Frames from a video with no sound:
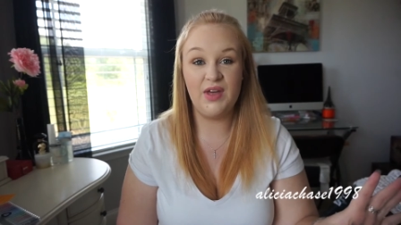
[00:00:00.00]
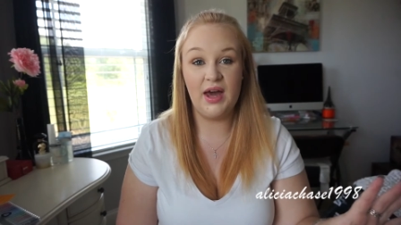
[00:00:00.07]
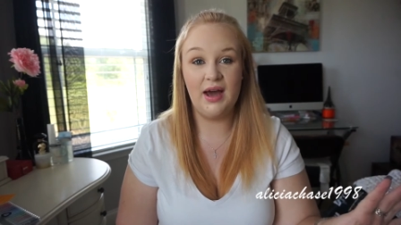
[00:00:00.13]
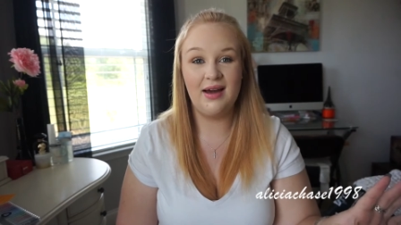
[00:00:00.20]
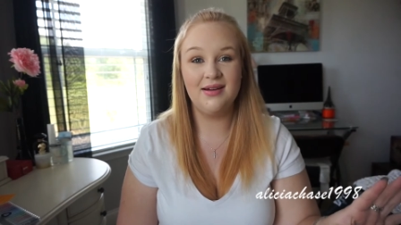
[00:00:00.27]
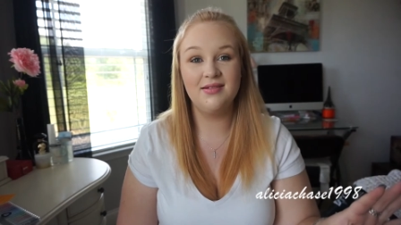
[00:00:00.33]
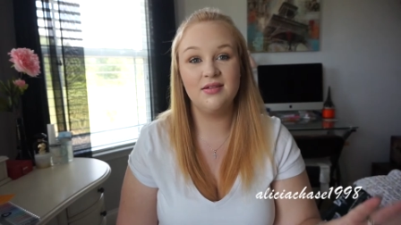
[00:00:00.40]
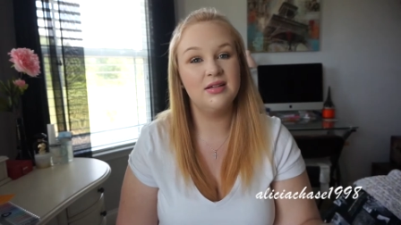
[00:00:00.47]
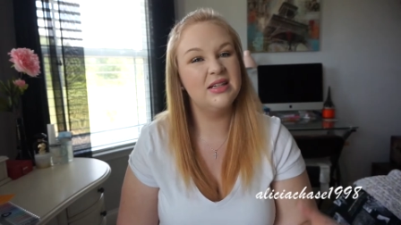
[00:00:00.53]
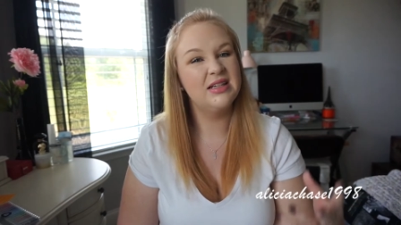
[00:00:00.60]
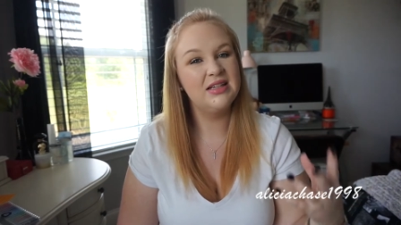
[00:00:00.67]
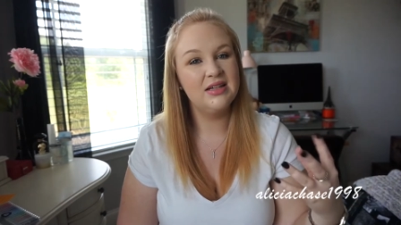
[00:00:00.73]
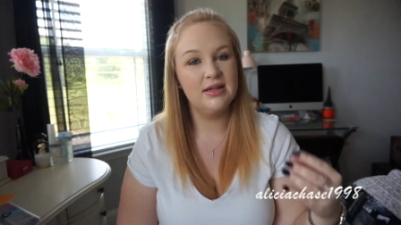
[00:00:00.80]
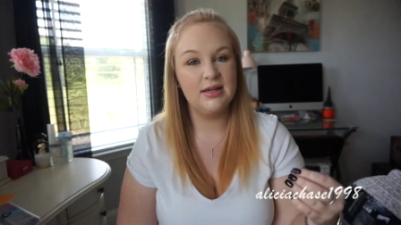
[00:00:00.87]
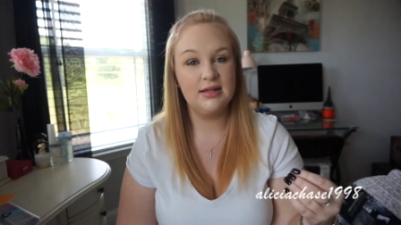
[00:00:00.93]
that
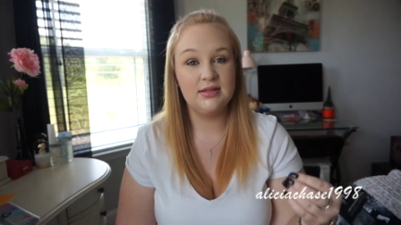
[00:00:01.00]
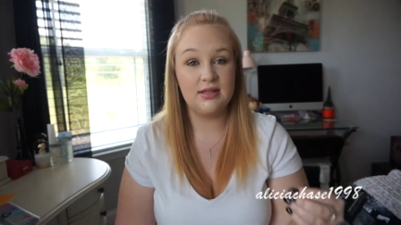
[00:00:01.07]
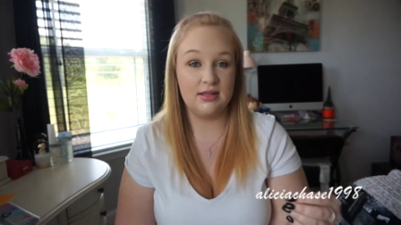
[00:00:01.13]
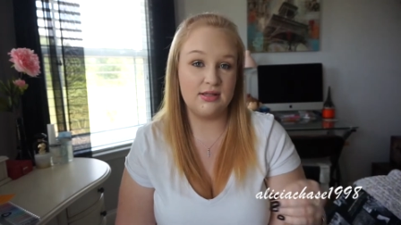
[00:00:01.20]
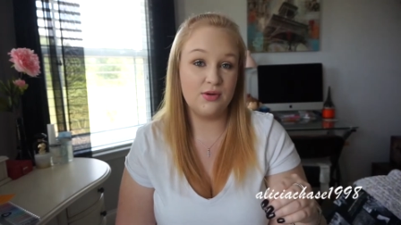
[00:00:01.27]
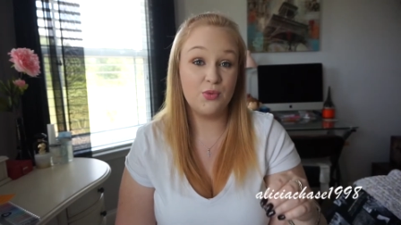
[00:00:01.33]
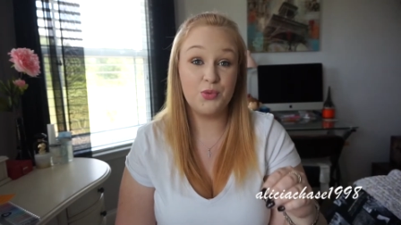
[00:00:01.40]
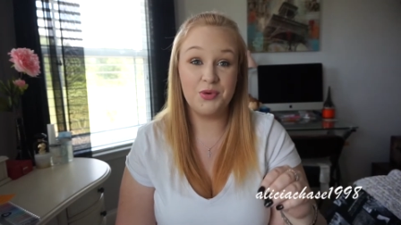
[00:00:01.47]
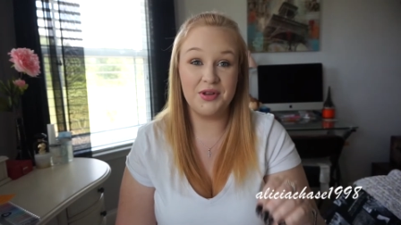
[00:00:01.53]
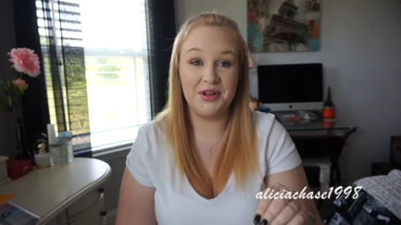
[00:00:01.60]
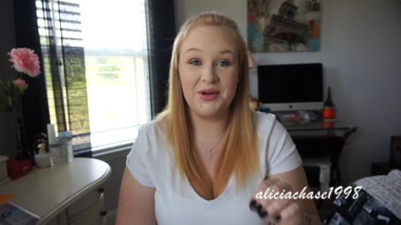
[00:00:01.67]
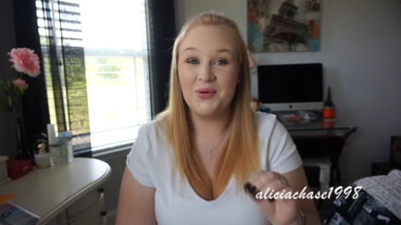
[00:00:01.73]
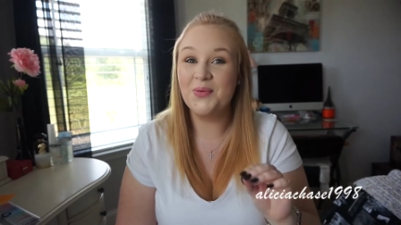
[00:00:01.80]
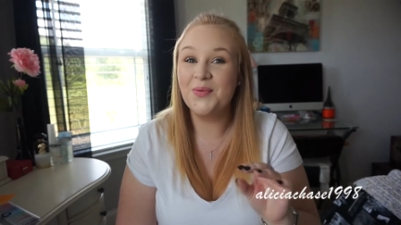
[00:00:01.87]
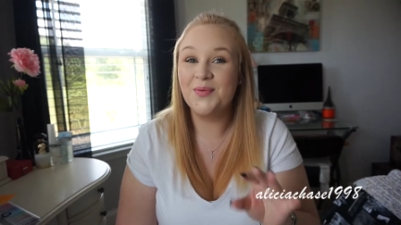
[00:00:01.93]
doesn't
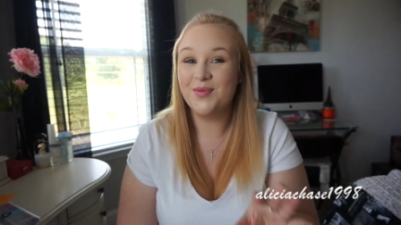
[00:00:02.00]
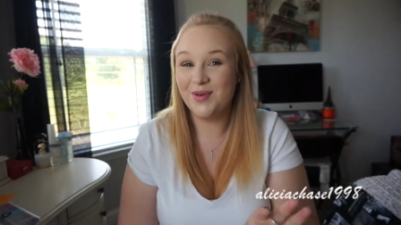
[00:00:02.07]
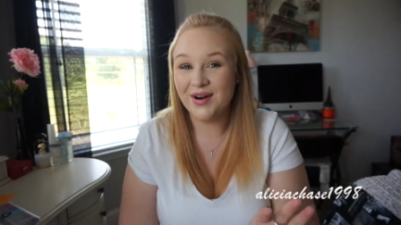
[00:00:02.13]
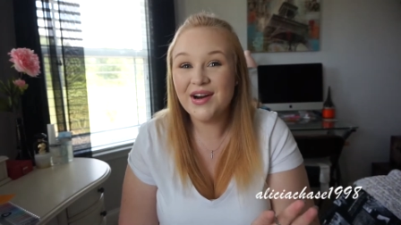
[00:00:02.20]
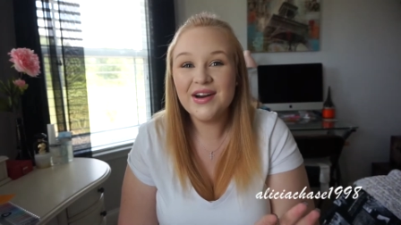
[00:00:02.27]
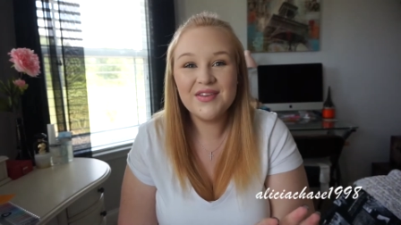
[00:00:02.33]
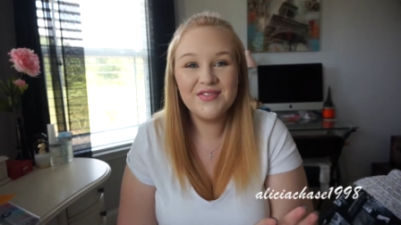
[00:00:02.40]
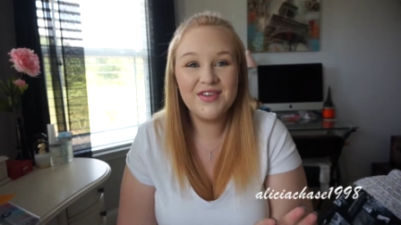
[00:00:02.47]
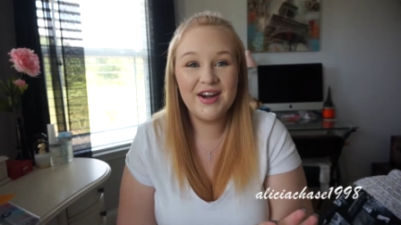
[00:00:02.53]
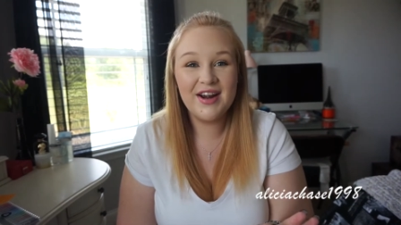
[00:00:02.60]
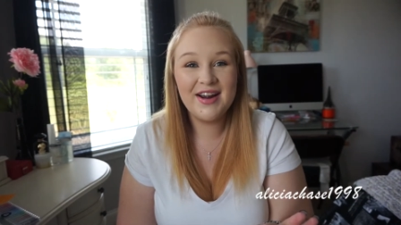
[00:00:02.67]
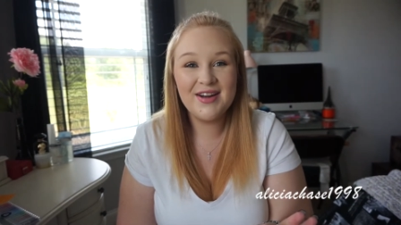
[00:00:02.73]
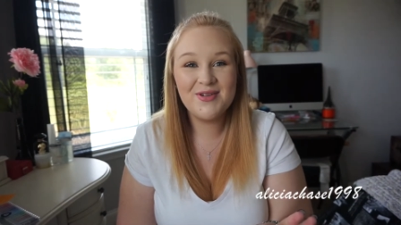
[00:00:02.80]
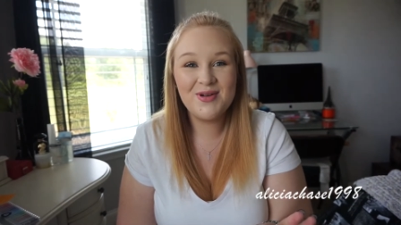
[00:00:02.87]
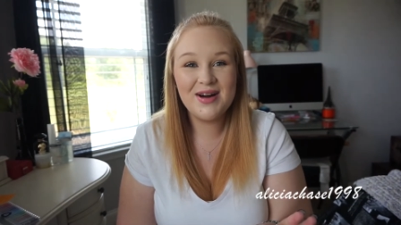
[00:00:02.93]
really work
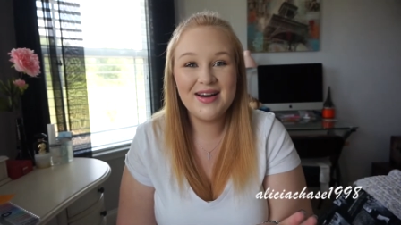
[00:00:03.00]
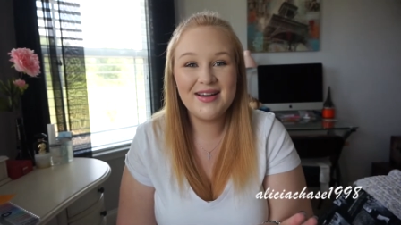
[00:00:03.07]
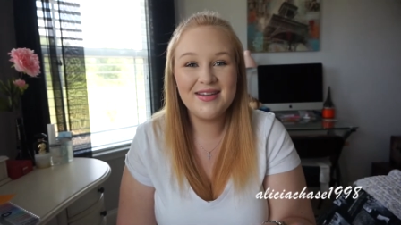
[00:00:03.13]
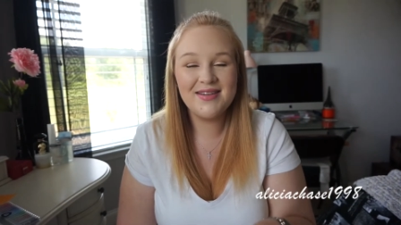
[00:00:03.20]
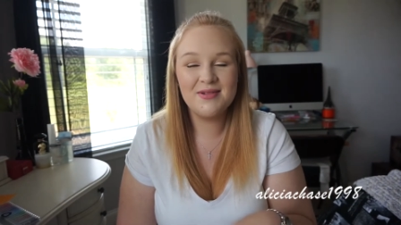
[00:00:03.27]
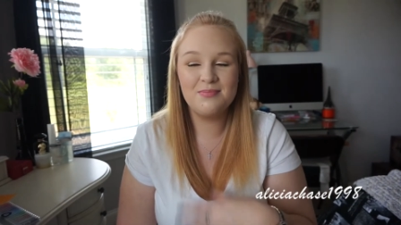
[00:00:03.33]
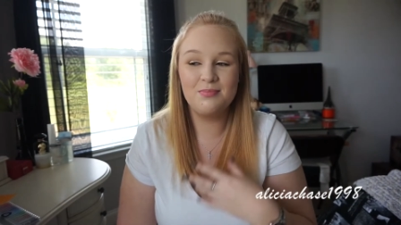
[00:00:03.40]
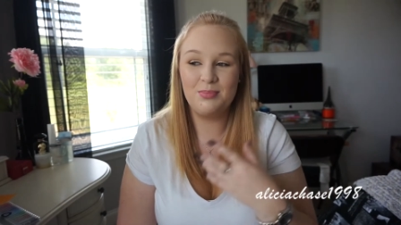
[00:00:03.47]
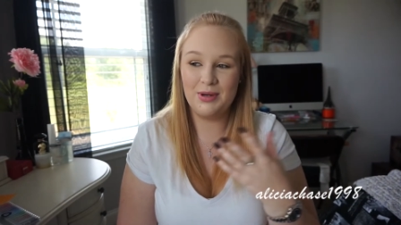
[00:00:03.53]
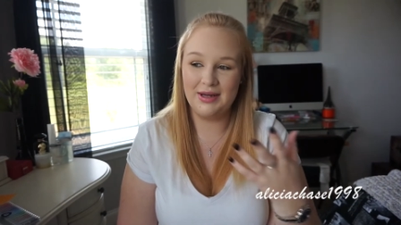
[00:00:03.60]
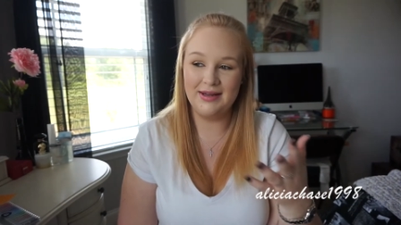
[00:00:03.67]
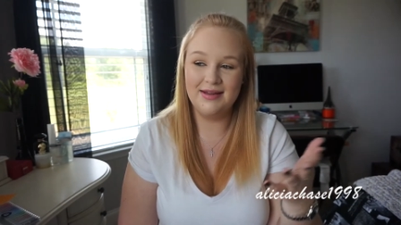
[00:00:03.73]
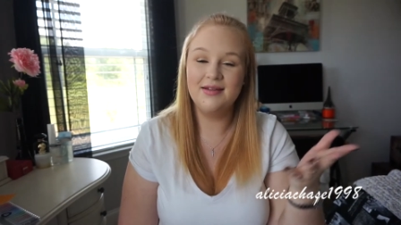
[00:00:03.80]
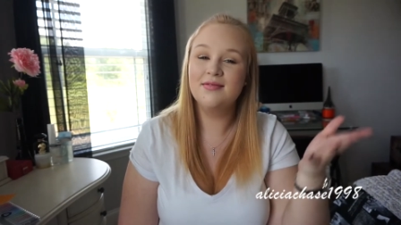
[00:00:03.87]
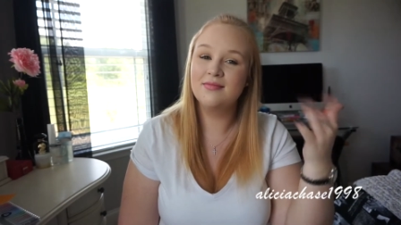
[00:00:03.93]
very well,
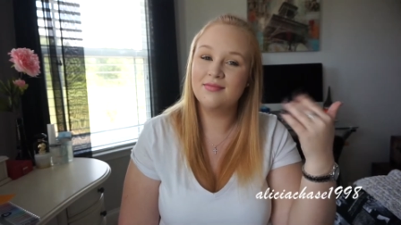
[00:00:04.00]
but